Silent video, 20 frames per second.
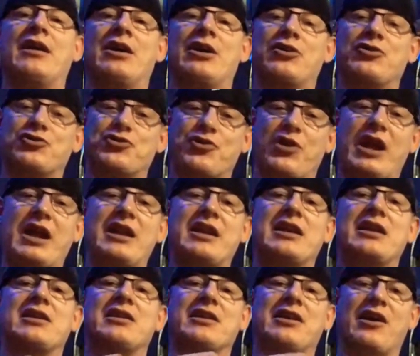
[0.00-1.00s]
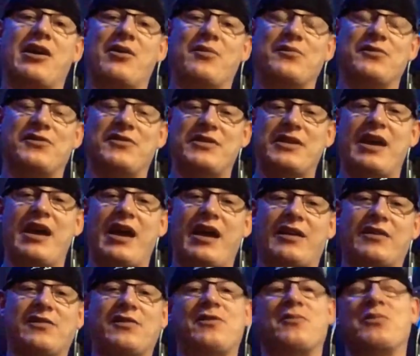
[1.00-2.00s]
Training comes
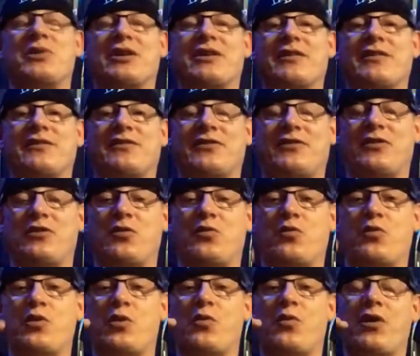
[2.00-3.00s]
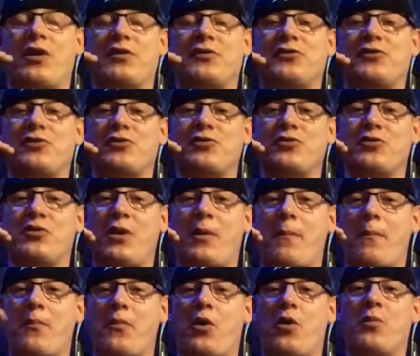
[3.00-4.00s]
next because we want to
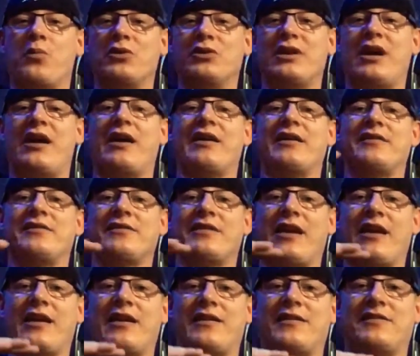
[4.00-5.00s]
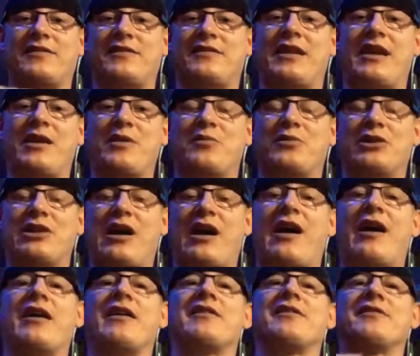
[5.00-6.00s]
mobilize,
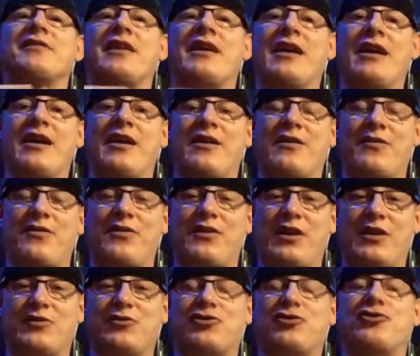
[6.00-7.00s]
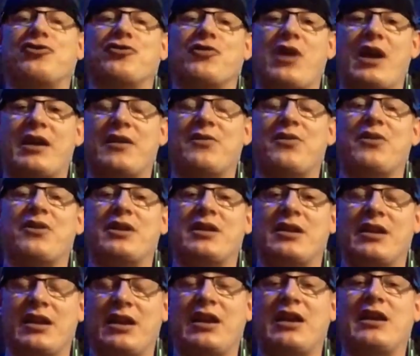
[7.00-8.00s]
stabilize, then strengthen
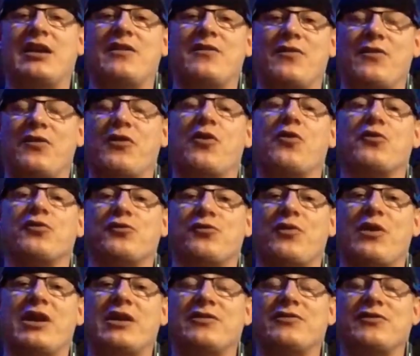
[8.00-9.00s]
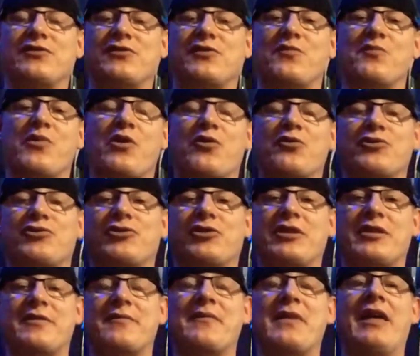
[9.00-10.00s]
in those ranges of
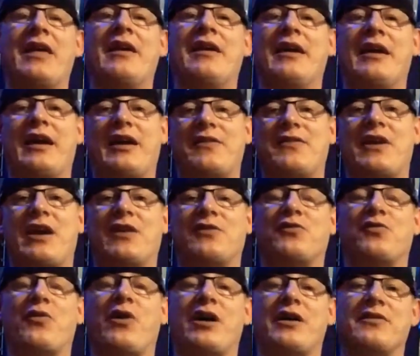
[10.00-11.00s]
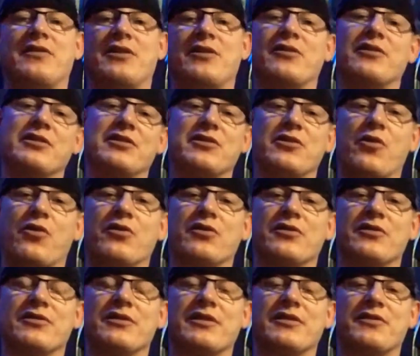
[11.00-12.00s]
motion. And that's why they're in the
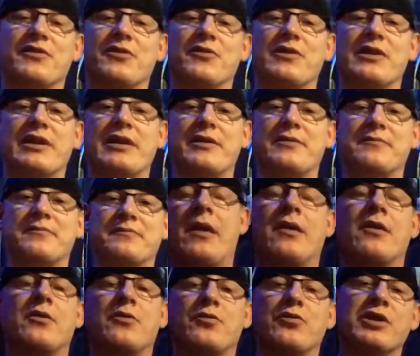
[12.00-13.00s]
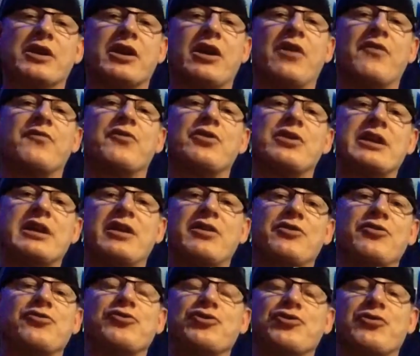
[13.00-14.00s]
order that they're in. Recovery and
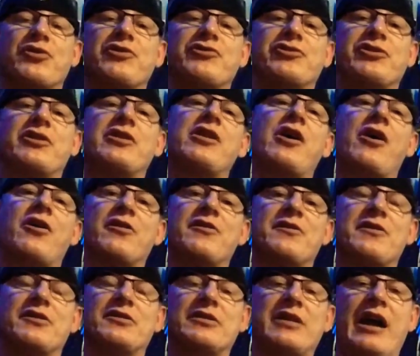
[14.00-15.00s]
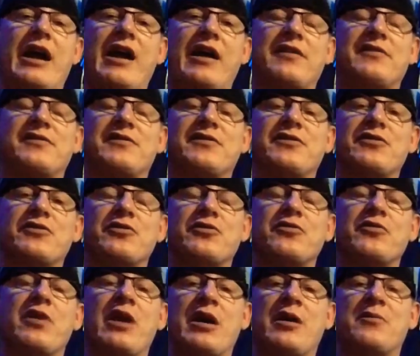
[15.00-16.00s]
nutrition are the last
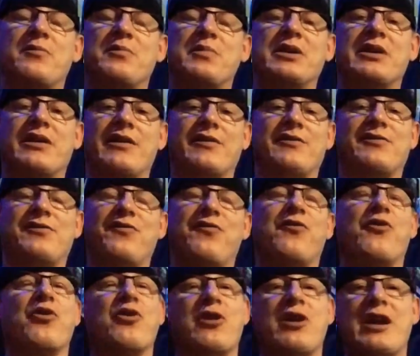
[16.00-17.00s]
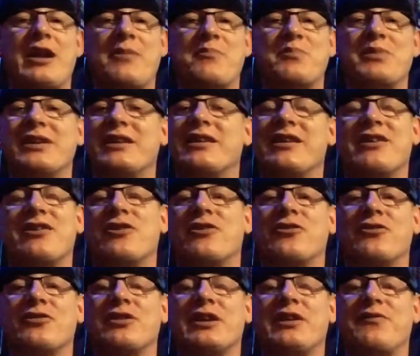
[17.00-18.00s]
two, because for a
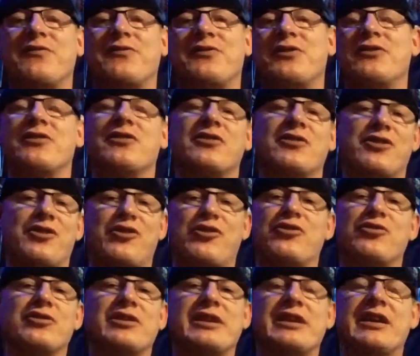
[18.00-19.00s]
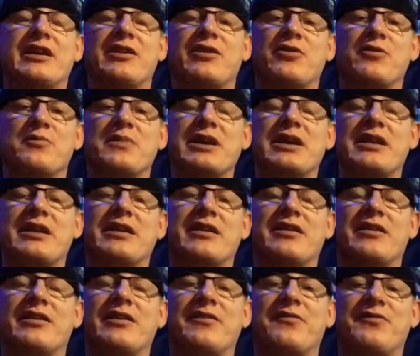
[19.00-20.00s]
beginner lifter, early
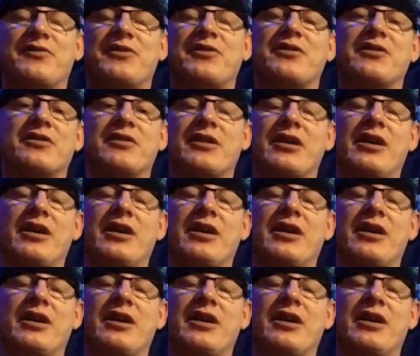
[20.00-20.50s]
intermediate lifter,